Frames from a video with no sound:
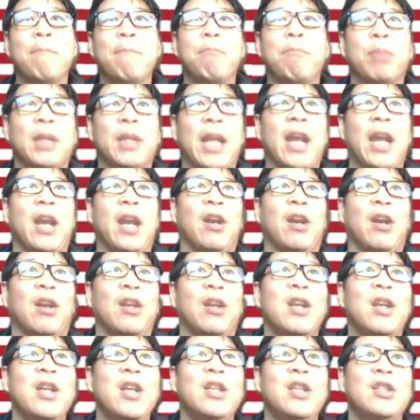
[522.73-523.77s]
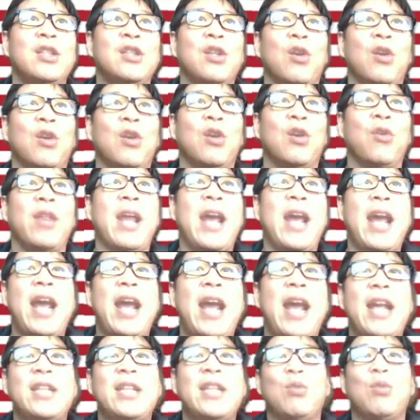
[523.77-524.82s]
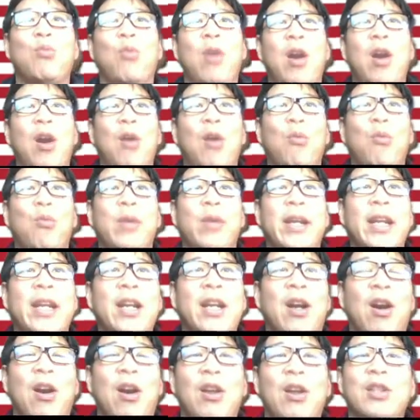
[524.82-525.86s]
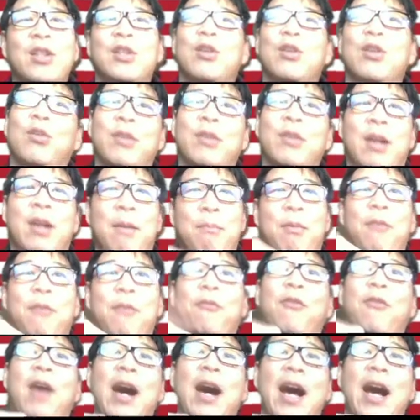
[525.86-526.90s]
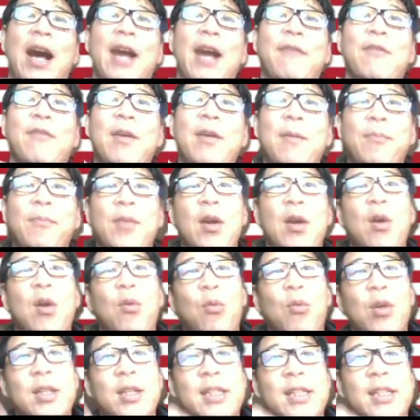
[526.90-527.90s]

player. So that's where we are. So number 5 was